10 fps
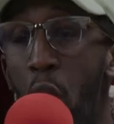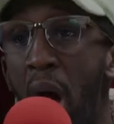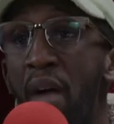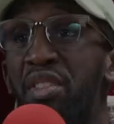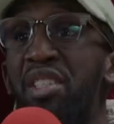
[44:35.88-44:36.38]
go
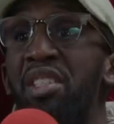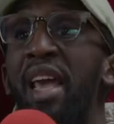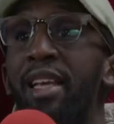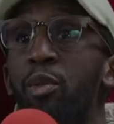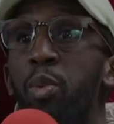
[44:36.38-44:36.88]
have
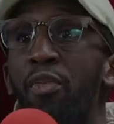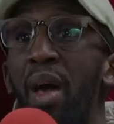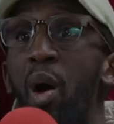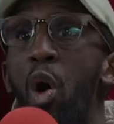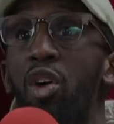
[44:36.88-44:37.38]
sex with
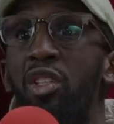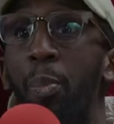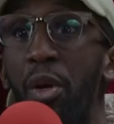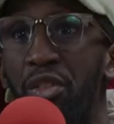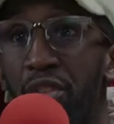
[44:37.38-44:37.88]
an
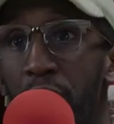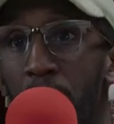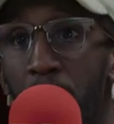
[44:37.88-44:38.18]
octopus.